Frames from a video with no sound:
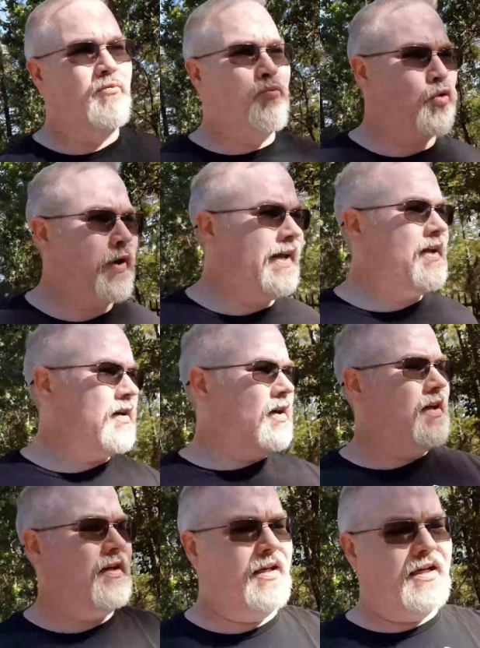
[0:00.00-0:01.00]
break
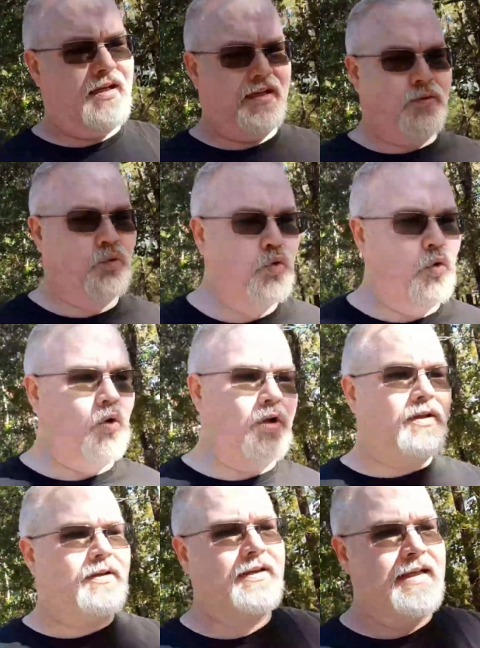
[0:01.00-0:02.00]
a rule.